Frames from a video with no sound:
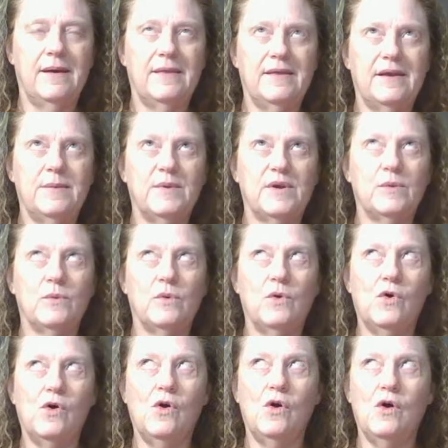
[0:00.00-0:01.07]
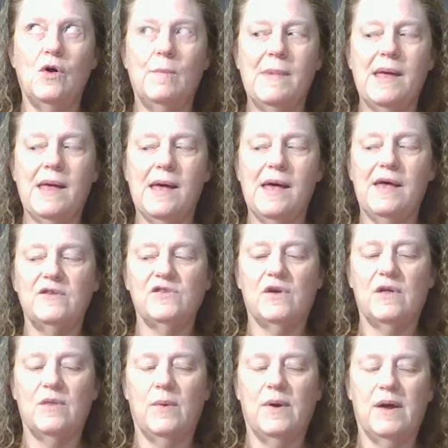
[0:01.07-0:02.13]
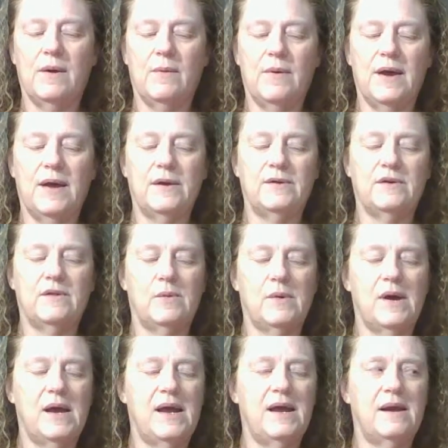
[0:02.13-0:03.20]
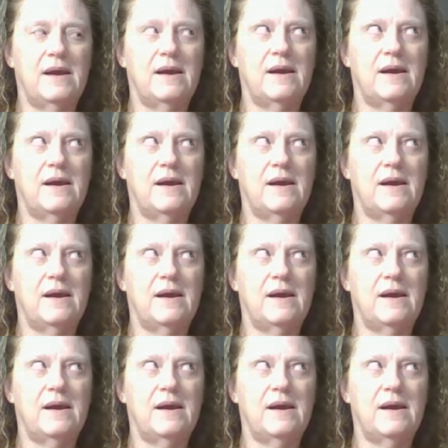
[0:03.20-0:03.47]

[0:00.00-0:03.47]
And I'm going to roll my eyes all the way around to the right.